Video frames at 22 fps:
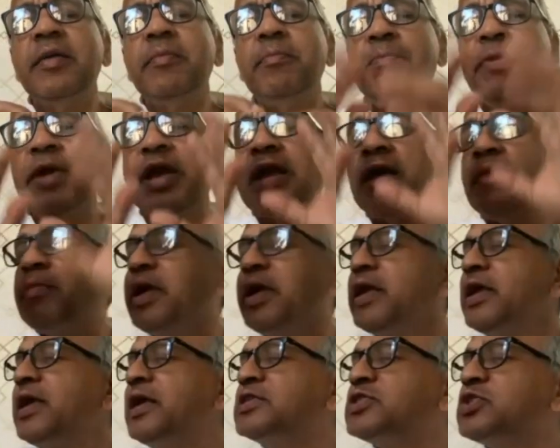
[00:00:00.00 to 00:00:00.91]

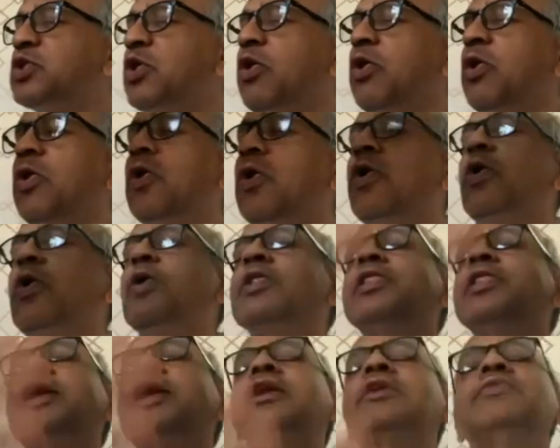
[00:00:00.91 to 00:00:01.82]
becoming is
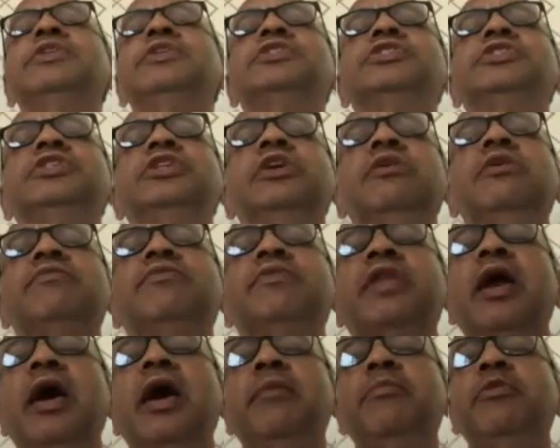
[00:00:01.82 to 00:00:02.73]
all that we see of
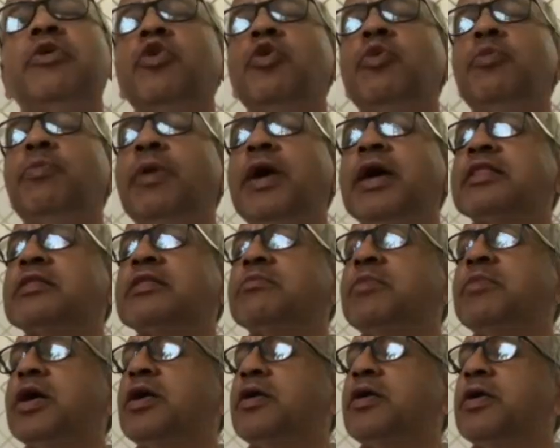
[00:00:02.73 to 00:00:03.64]
nama
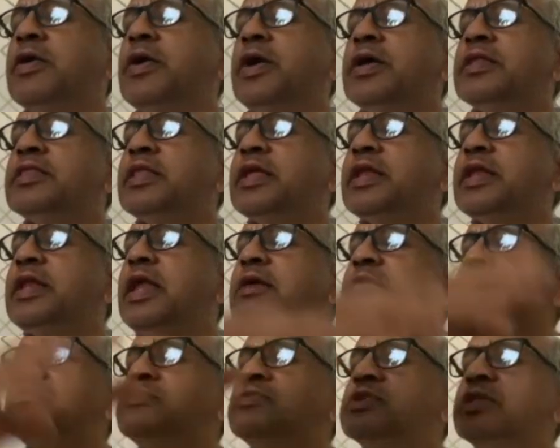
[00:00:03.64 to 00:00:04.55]
rupatmaka, the
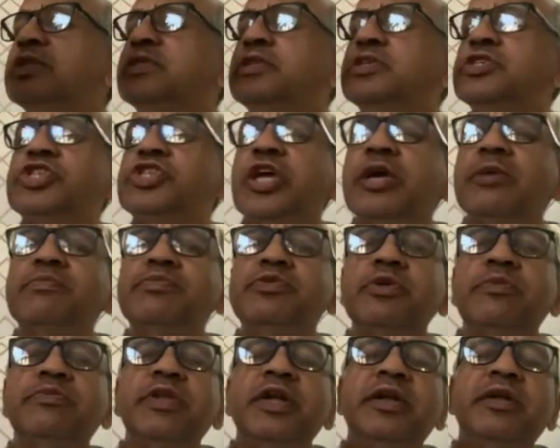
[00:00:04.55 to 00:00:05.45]
names and the shapes
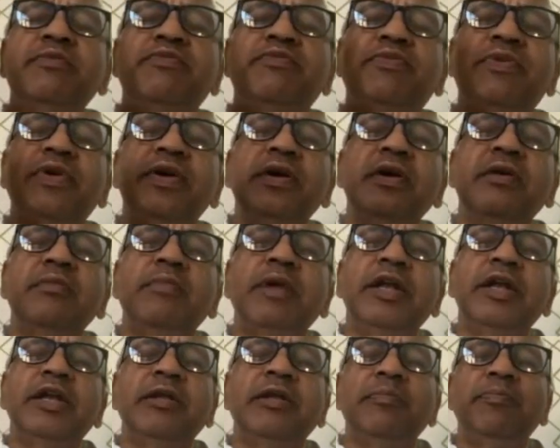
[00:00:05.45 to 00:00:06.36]
of the different
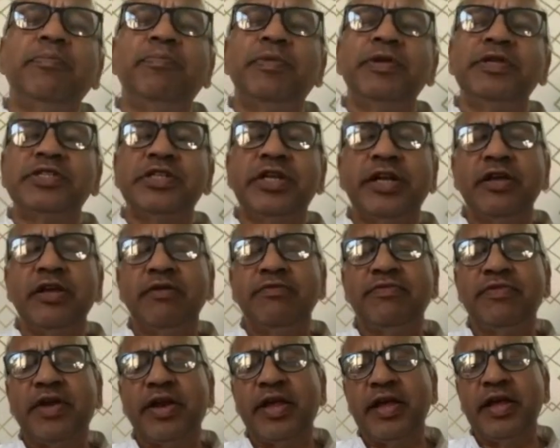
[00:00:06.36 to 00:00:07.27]
multiplicity of
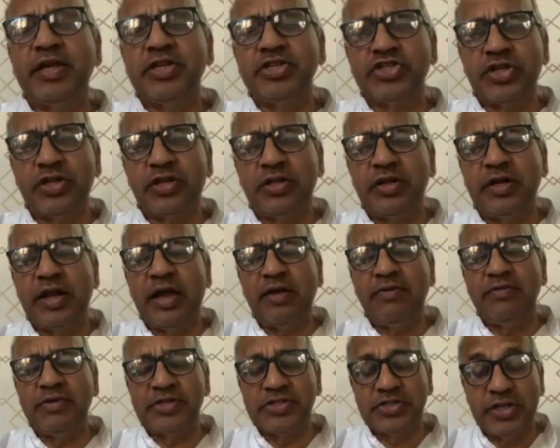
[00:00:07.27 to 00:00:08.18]
creation, the
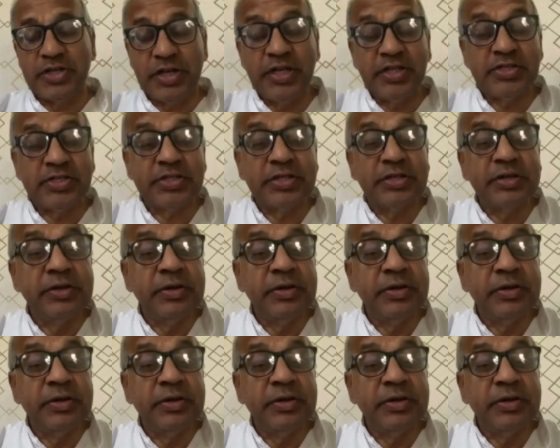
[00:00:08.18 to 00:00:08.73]
diversities.